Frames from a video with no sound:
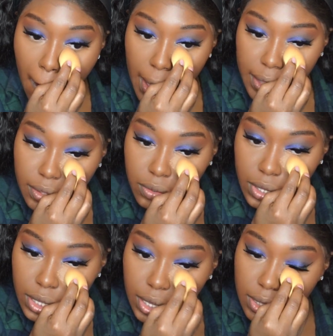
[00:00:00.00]
And you
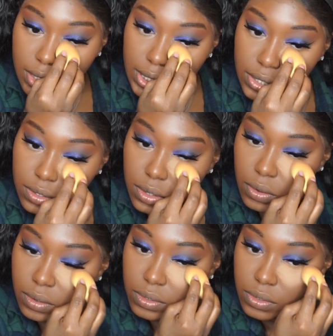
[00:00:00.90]
can get this at your
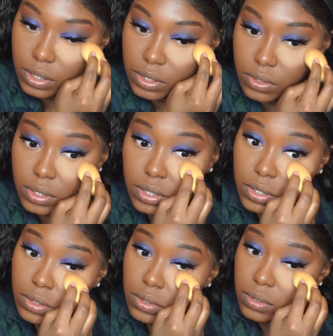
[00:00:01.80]
local drugstore
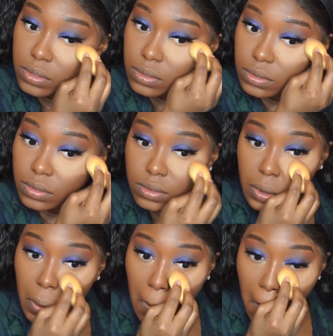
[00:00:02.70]
too.
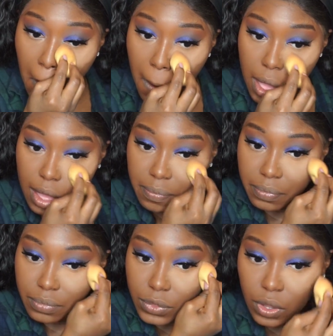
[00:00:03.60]
I
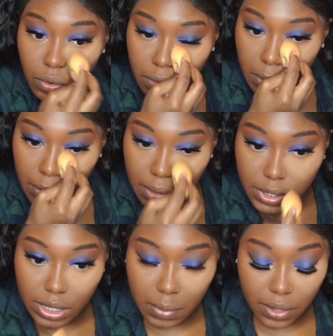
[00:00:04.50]
don't remember how
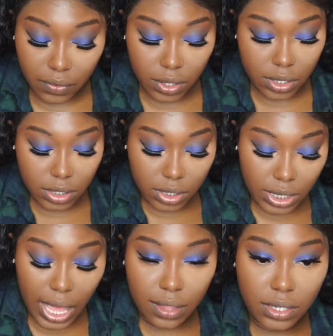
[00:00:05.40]
much I paid for this because
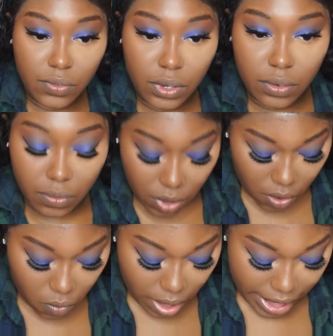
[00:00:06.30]
I had this for
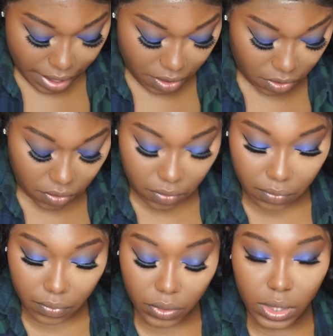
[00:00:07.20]
a while.
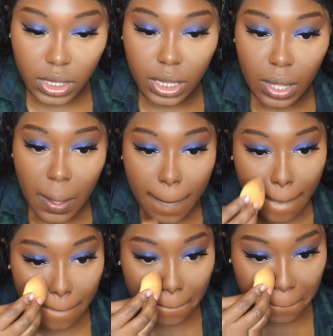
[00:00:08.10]

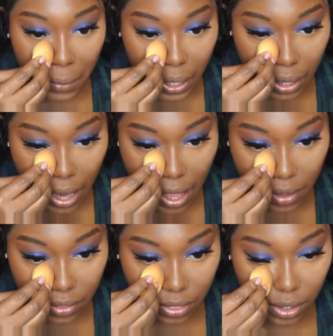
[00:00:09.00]
But
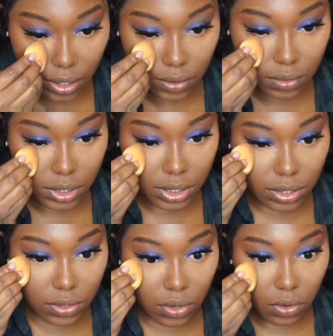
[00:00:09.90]
I think it
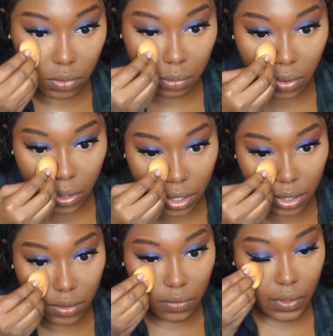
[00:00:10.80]
was no more
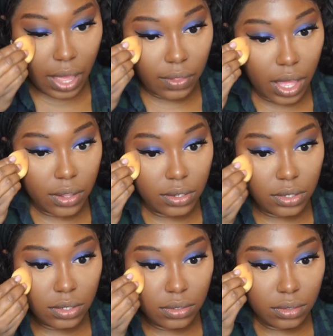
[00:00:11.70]
than $5.